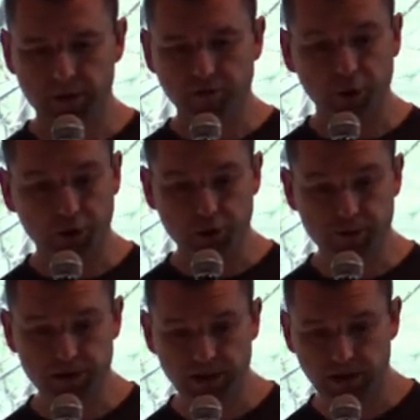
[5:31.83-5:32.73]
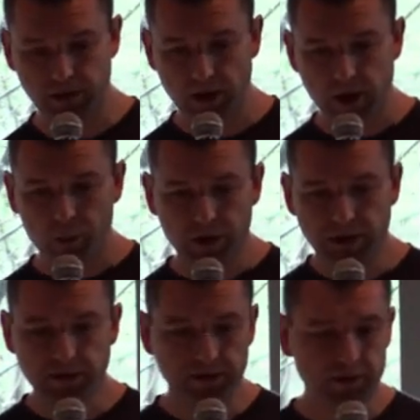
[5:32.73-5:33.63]
for kubectl.
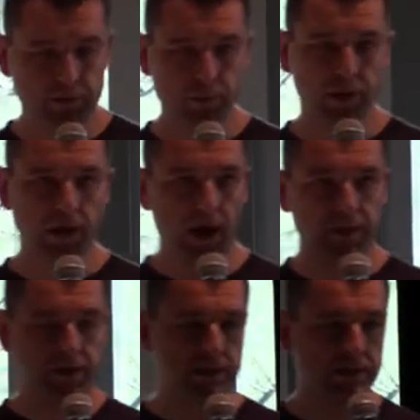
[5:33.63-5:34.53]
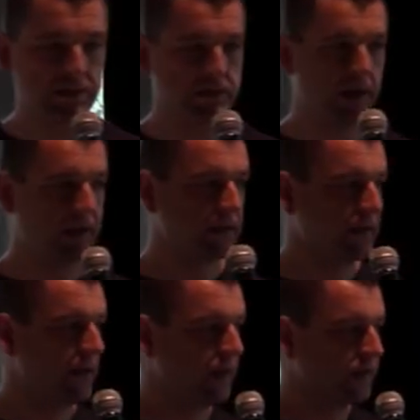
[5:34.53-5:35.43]
We got this
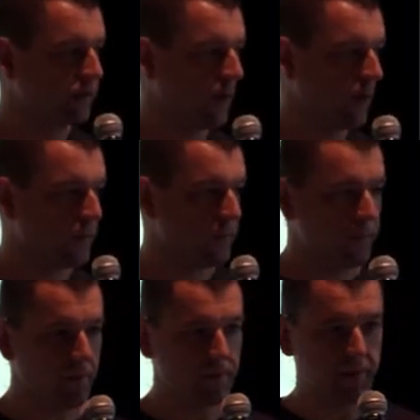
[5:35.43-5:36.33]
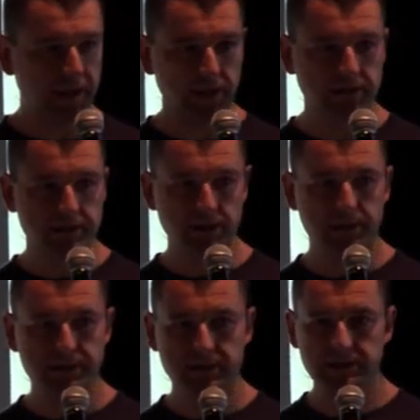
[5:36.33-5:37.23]
idea from the Git
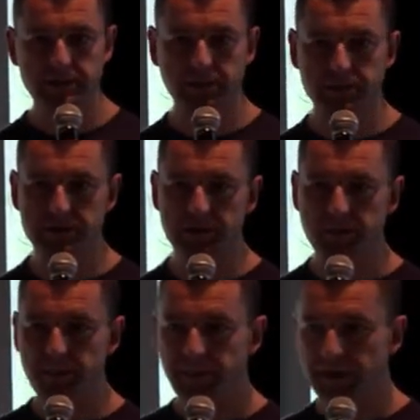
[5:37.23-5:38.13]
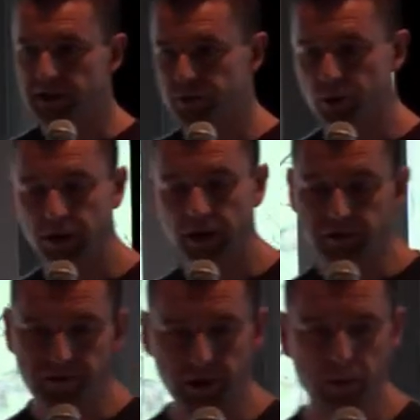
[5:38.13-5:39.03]
subsystems. It's
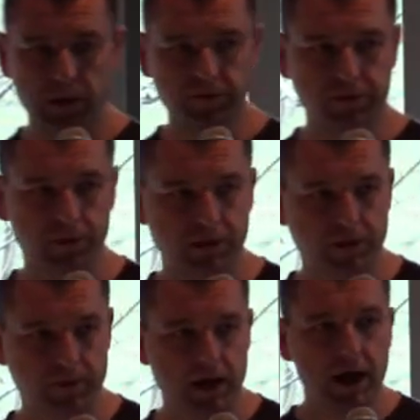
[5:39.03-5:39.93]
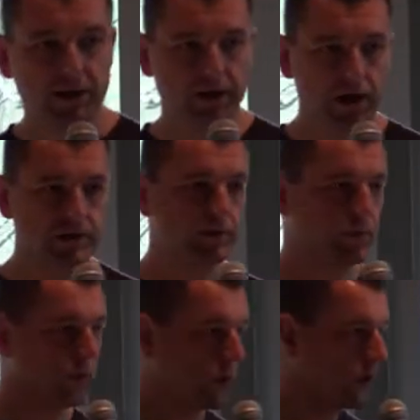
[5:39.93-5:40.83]
working very well for them. There are
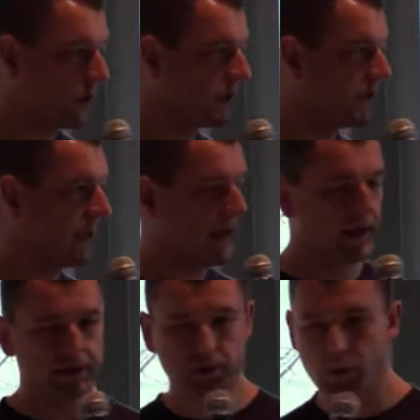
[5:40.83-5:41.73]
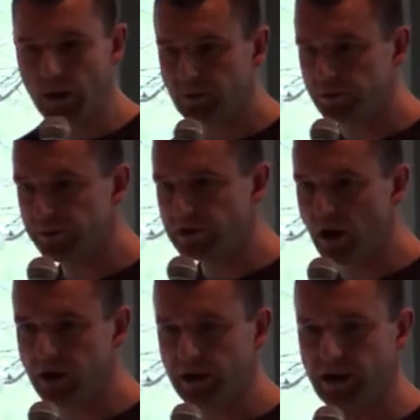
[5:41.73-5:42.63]
some twerks, and Juan will be
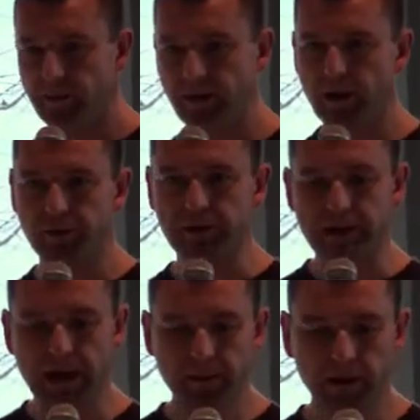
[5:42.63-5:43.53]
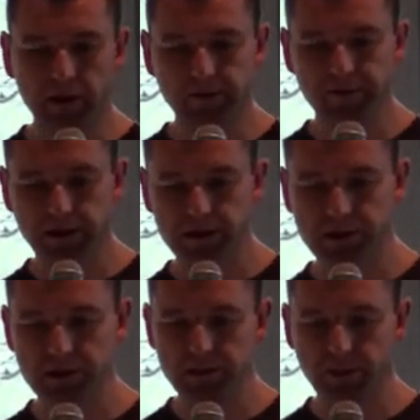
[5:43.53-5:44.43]
talking about the naming
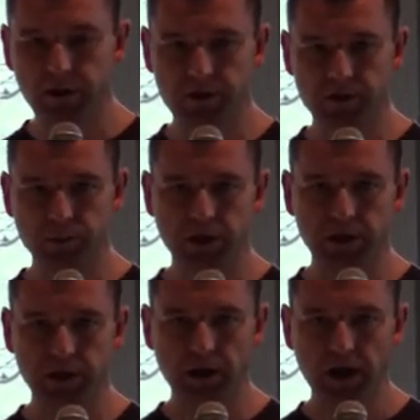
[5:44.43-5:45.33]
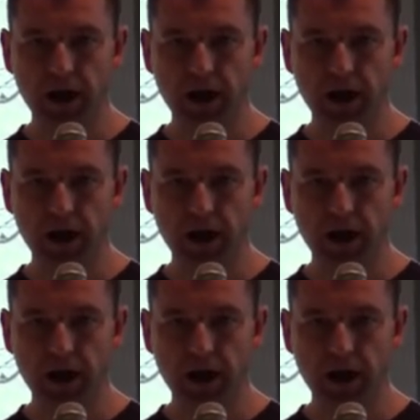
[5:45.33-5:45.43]
conventions because we